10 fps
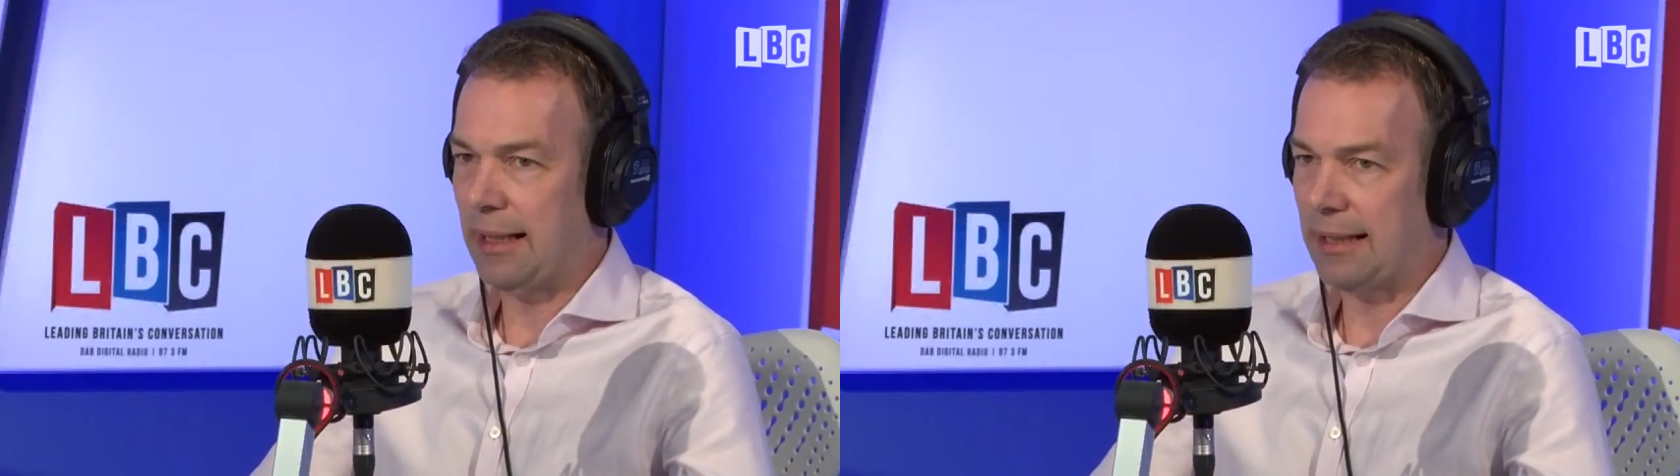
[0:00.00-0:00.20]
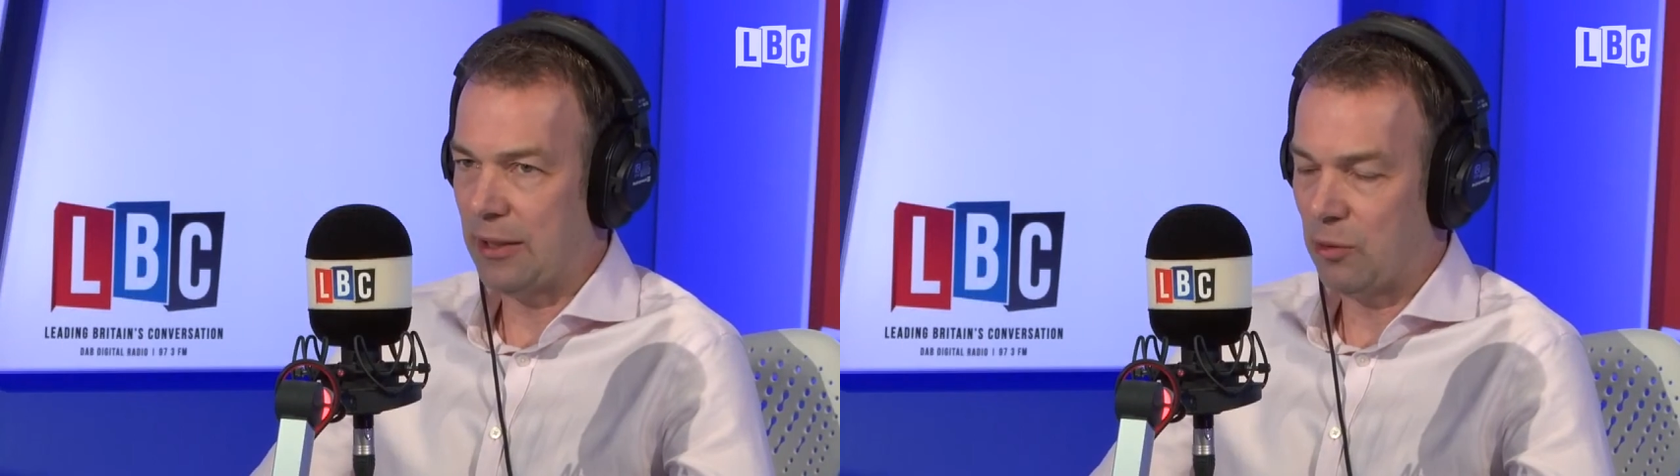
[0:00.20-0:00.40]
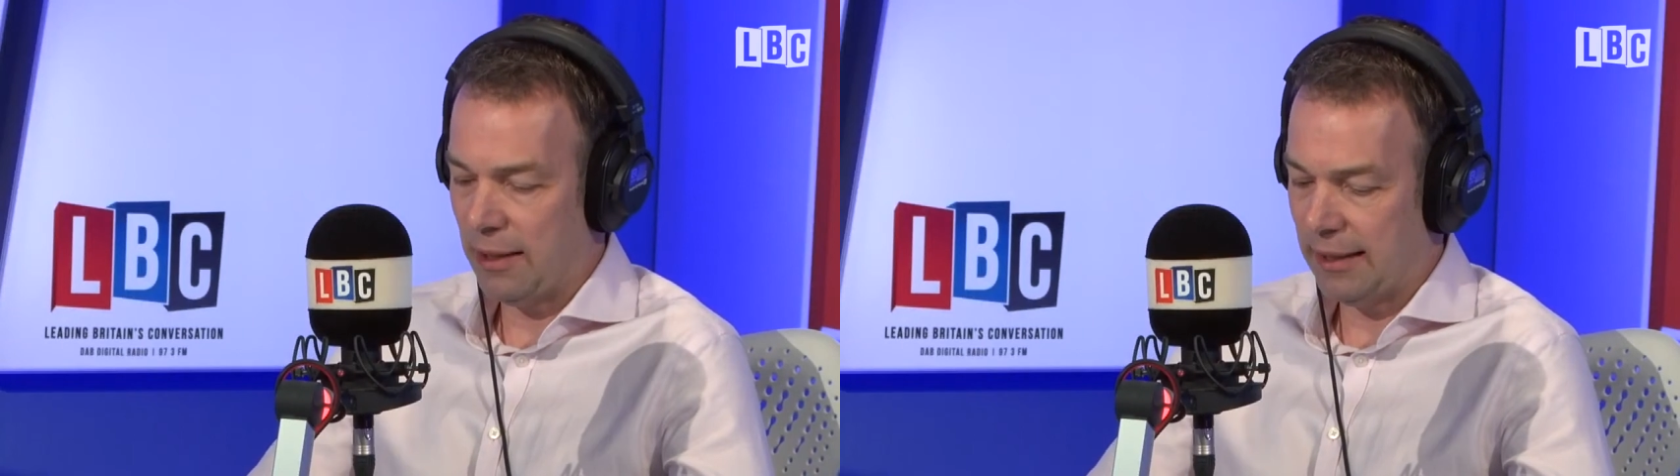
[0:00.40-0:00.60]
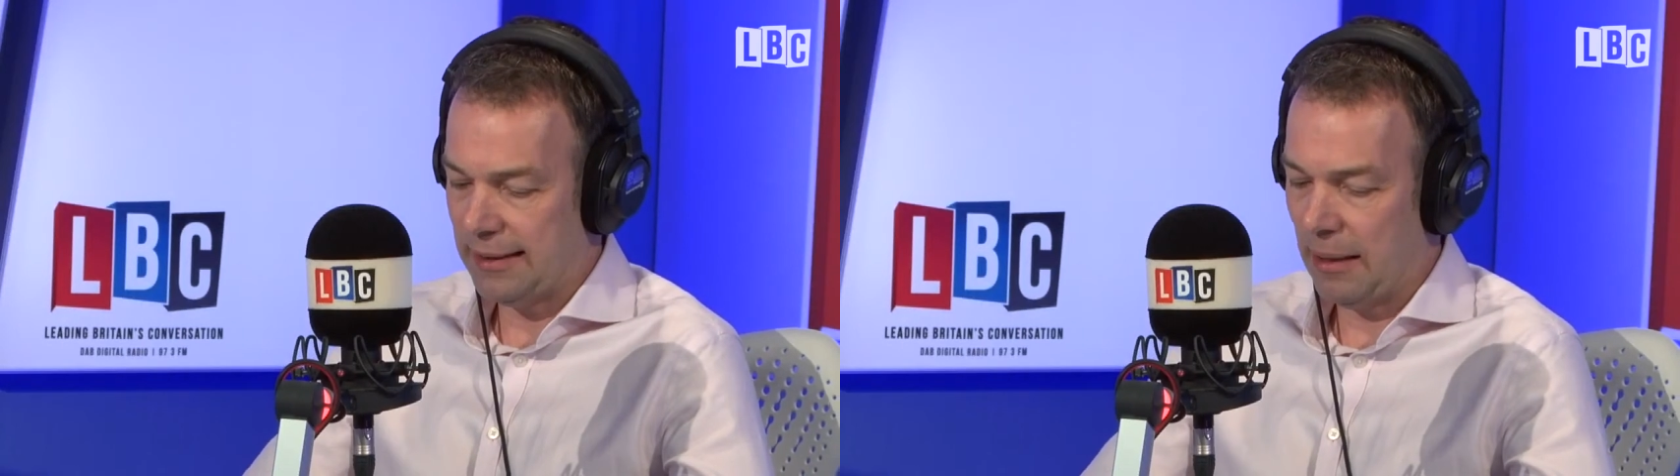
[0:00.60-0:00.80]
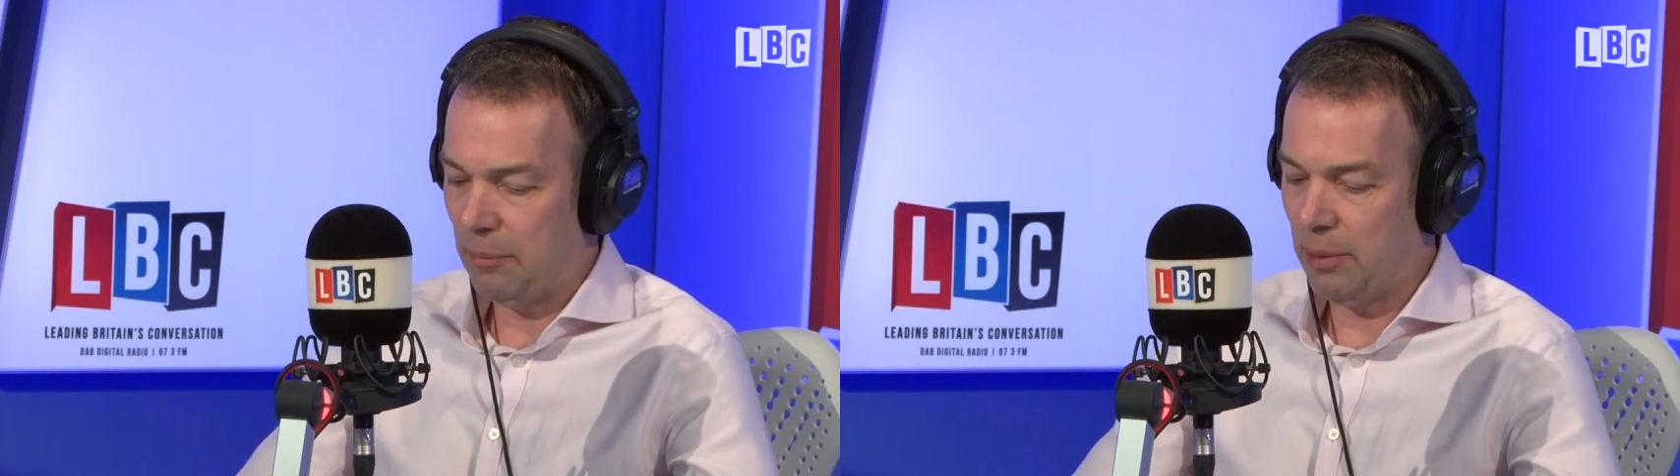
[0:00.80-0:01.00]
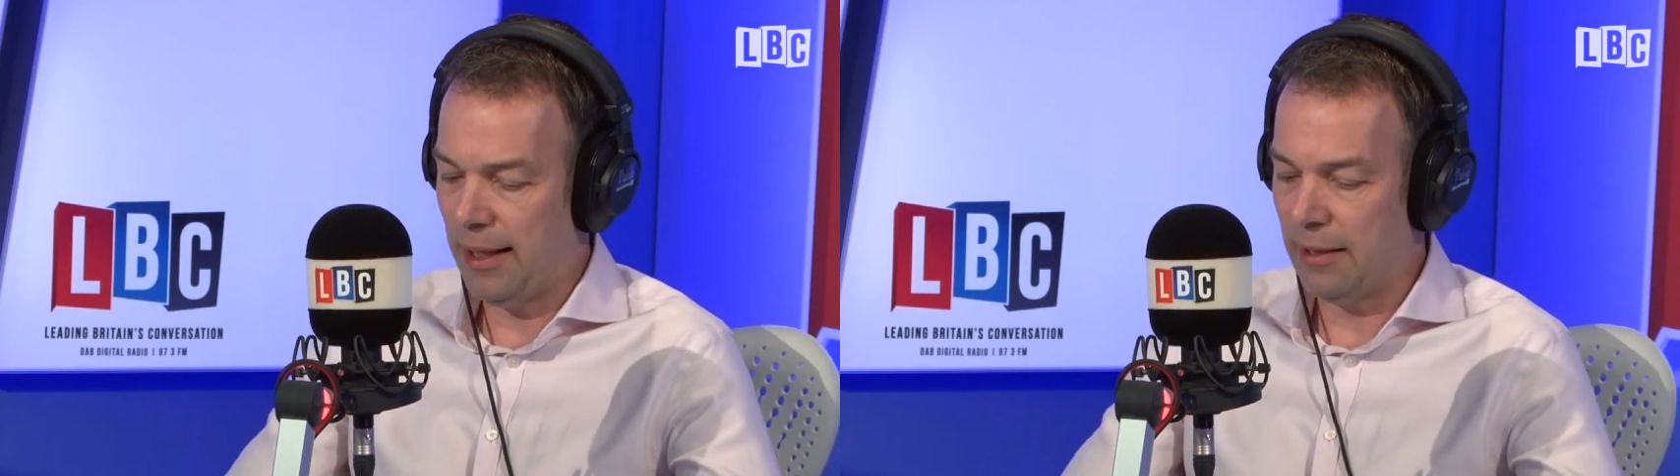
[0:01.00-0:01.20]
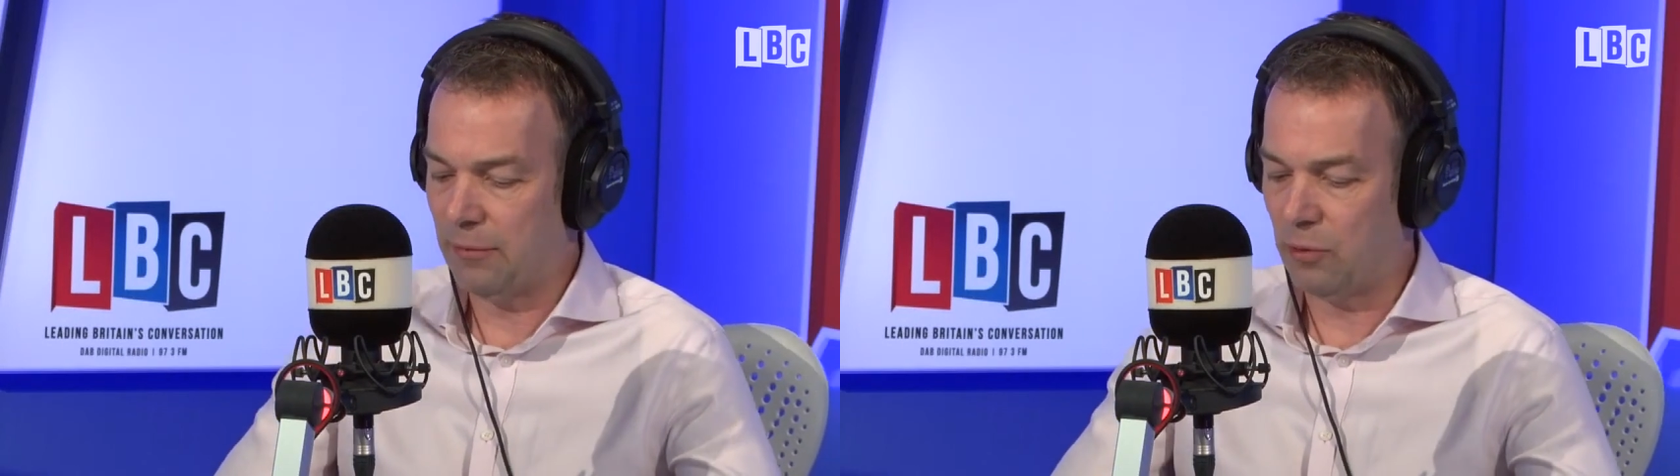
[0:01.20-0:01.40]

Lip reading: and get the right template